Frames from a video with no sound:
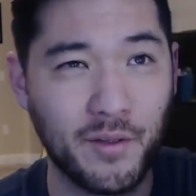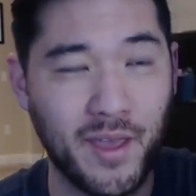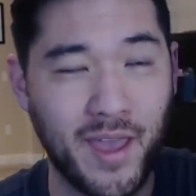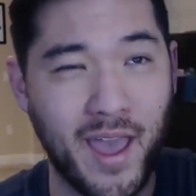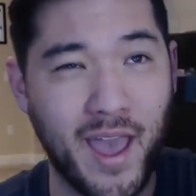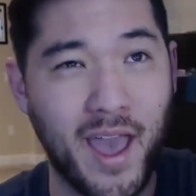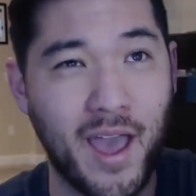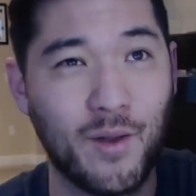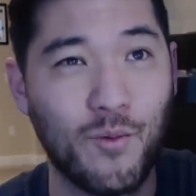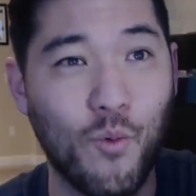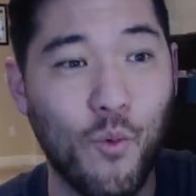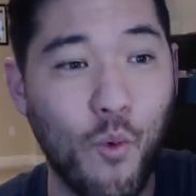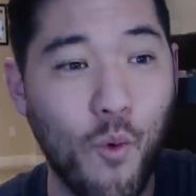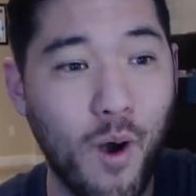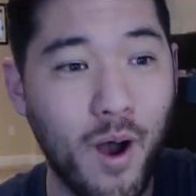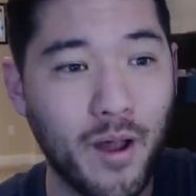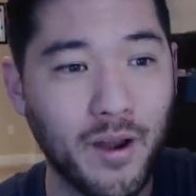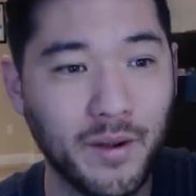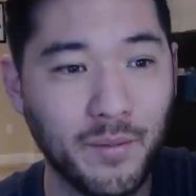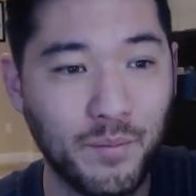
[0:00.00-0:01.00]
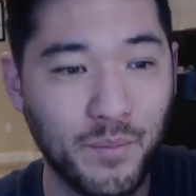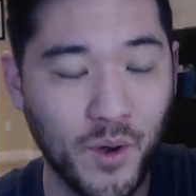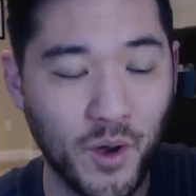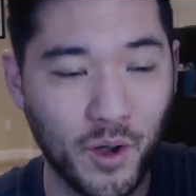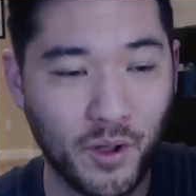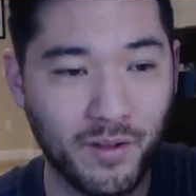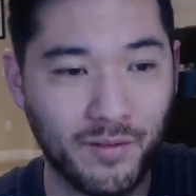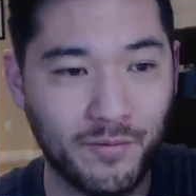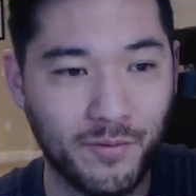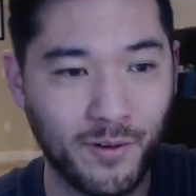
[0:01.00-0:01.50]
they had one
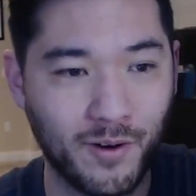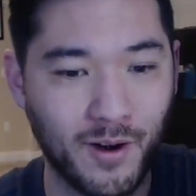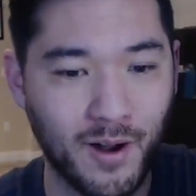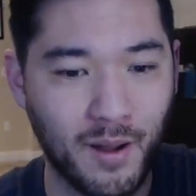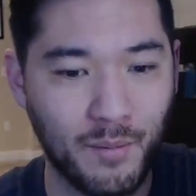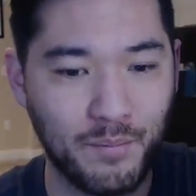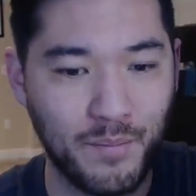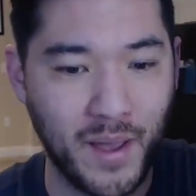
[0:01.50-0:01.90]
book for a